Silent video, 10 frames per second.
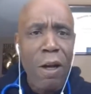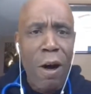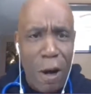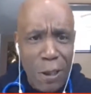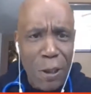
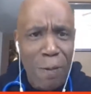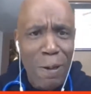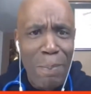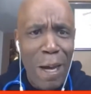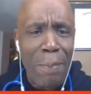Also,
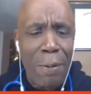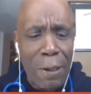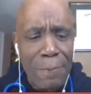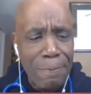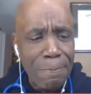
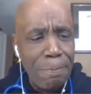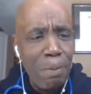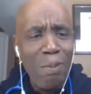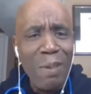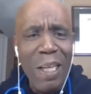remember,
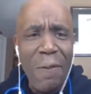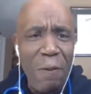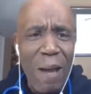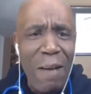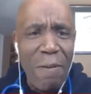if
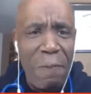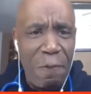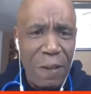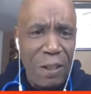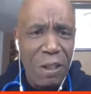you have a
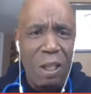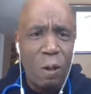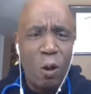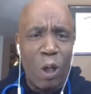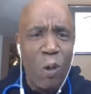fistula
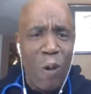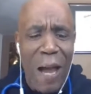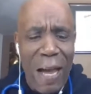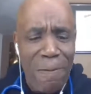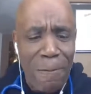or a
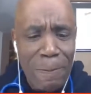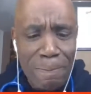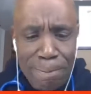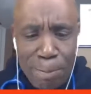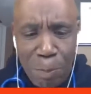graft
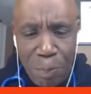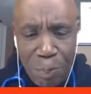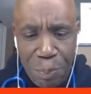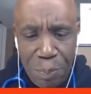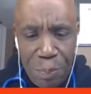
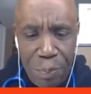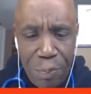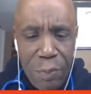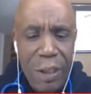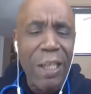
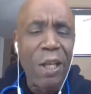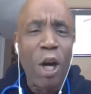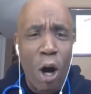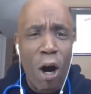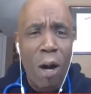in
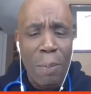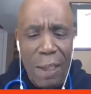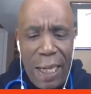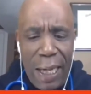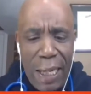your arm or
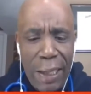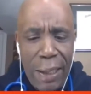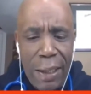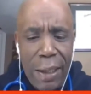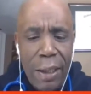
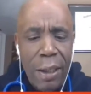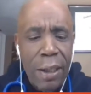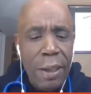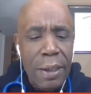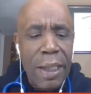leg,
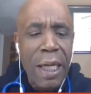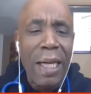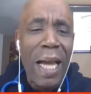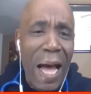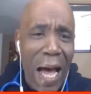
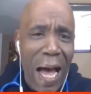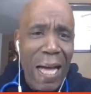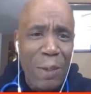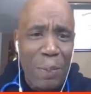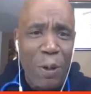tell the
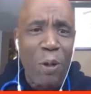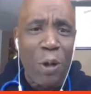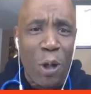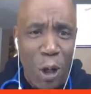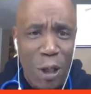hospital
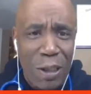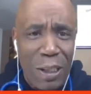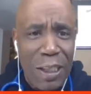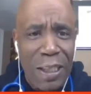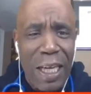
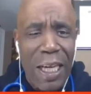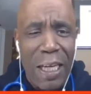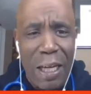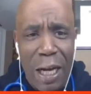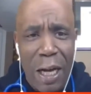nurses
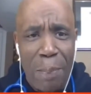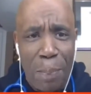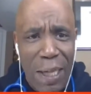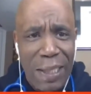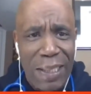and the
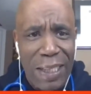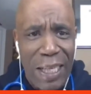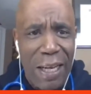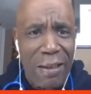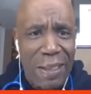patient
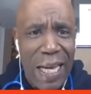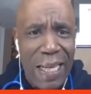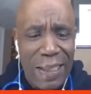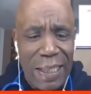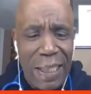care
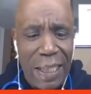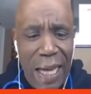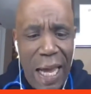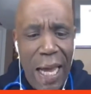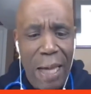techs in the
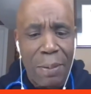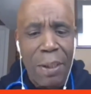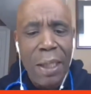labs